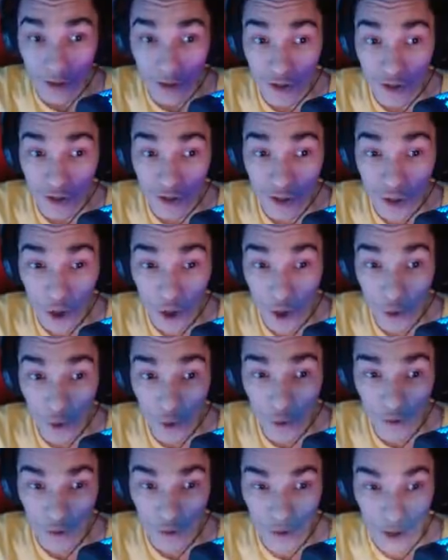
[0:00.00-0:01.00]
So,
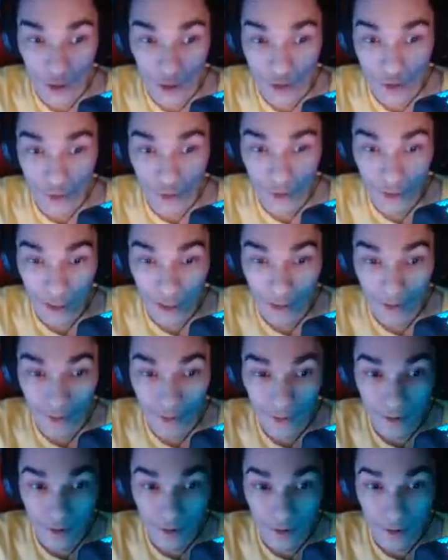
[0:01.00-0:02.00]
oh gosh, don't get...
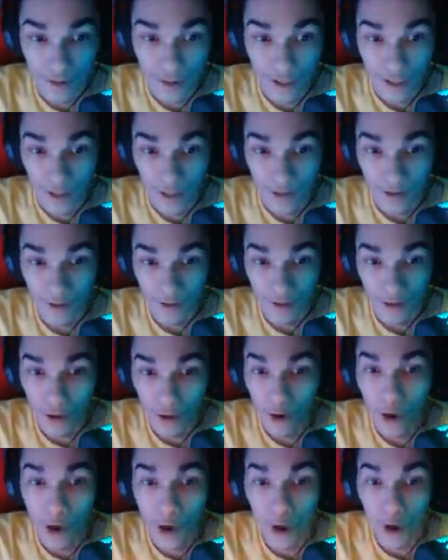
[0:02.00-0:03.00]
Okay.
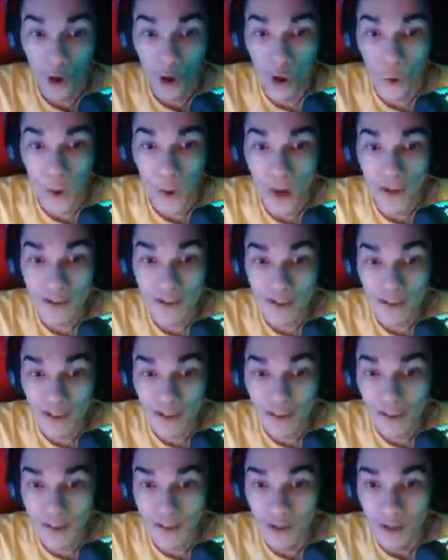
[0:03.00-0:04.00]
Oh, I
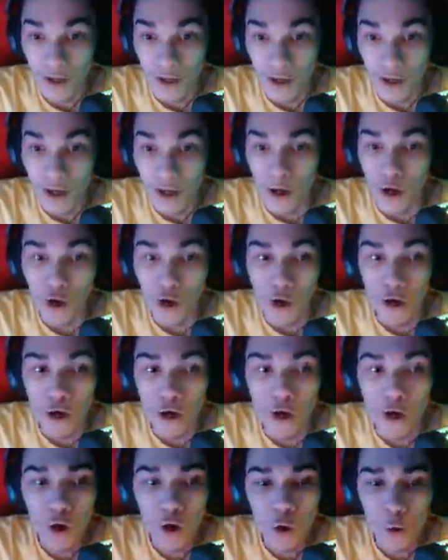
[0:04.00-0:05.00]
see.
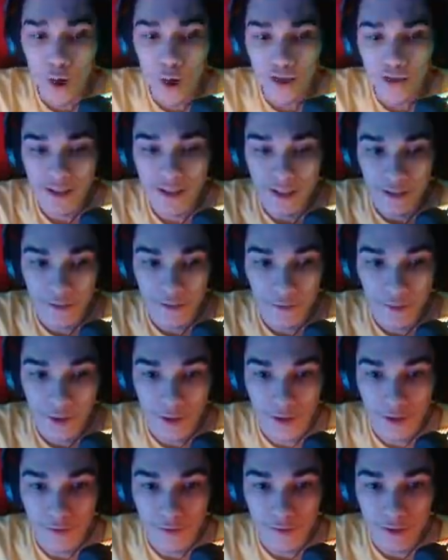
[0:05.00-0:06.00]
Oh, I see.
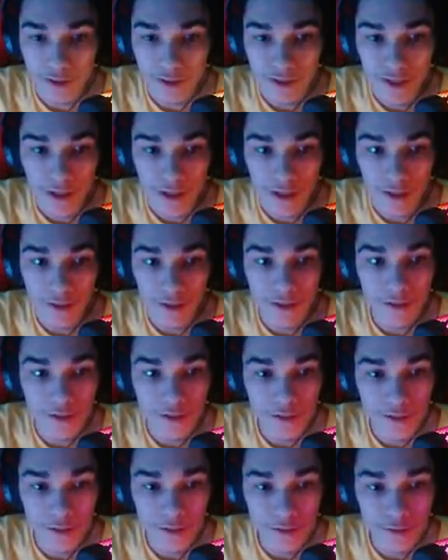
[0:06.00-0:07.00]
Wait, what's that?
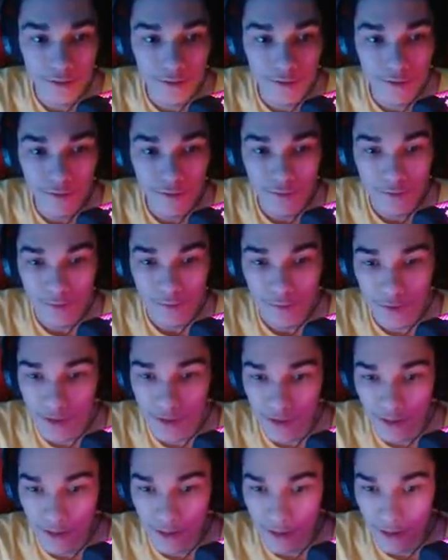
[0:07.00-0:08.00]

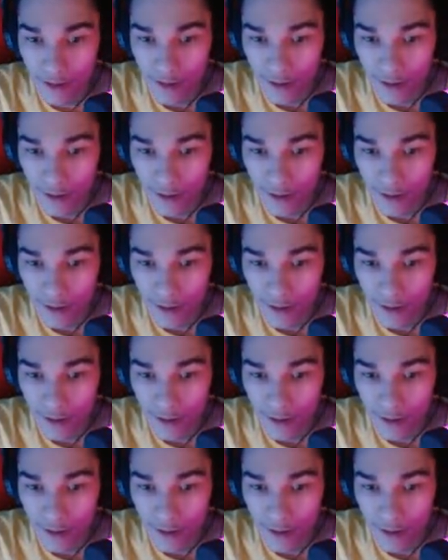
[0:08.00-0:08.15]
What's this?